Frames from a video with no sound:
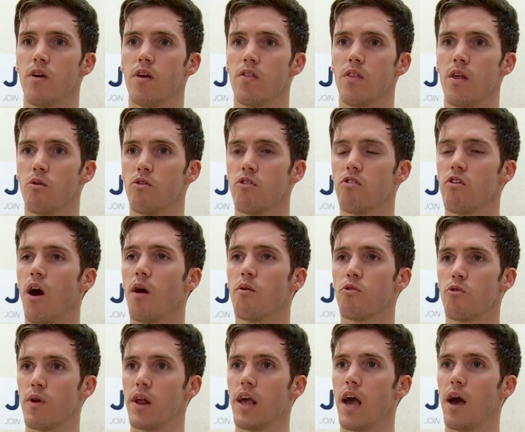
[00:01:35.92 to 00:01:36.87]
There was
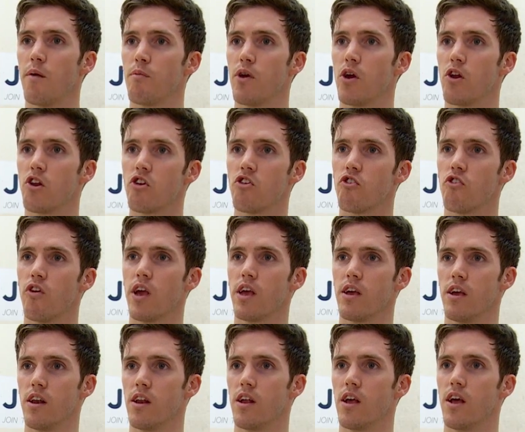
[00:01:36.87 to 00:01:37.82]
times when he had me on a
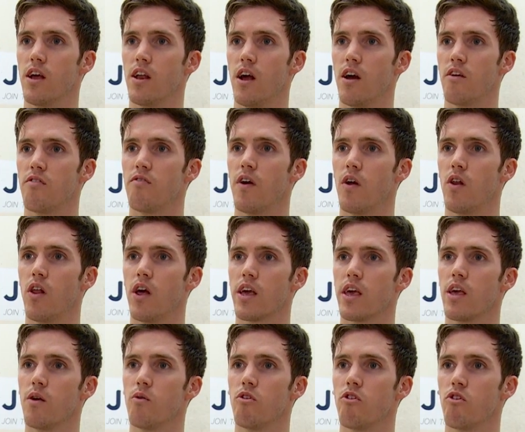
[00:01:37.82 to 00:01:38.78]
string and I felt like
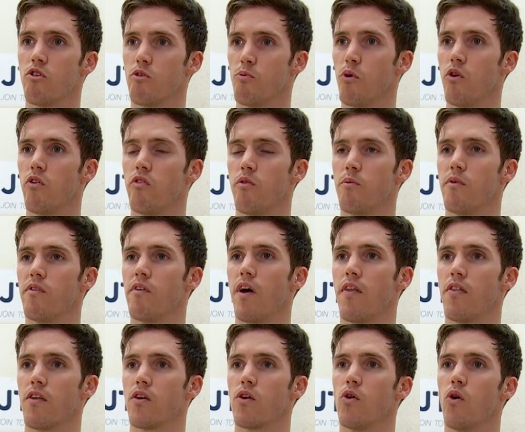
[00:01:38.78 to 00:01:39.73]
he was just moving me
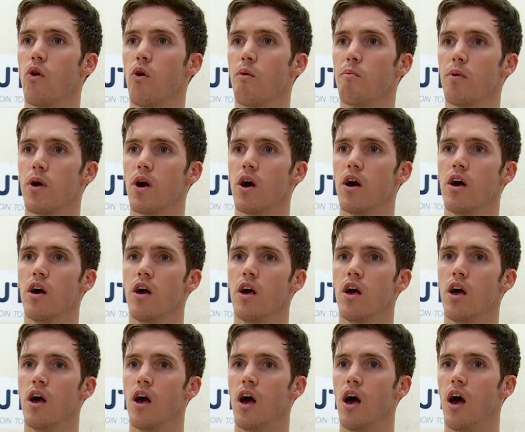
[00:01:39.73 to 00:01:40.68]
around the court, but
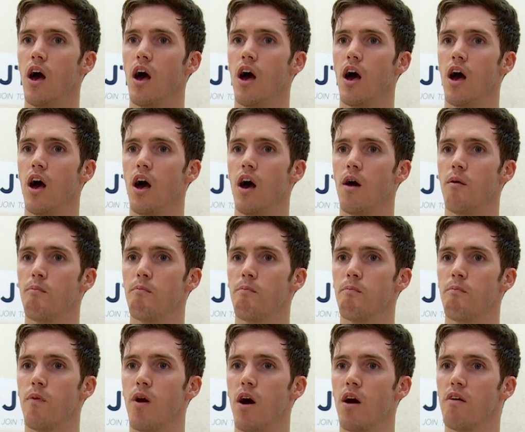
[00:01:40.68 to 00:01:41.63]

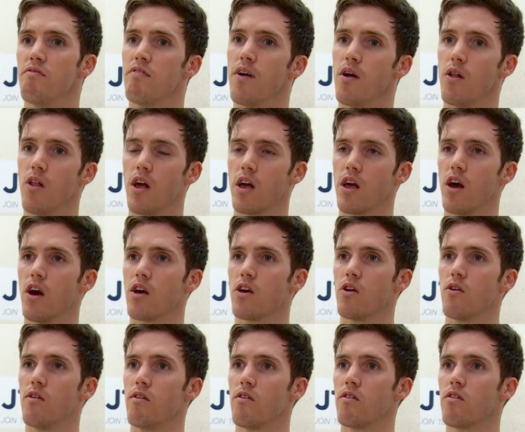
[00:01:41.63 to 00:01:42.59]
I felt like I
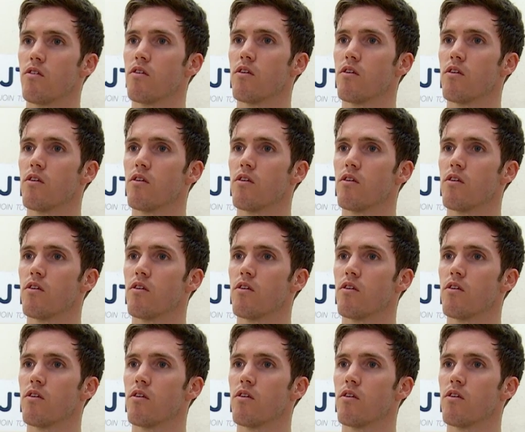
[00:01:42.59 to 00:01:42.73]
could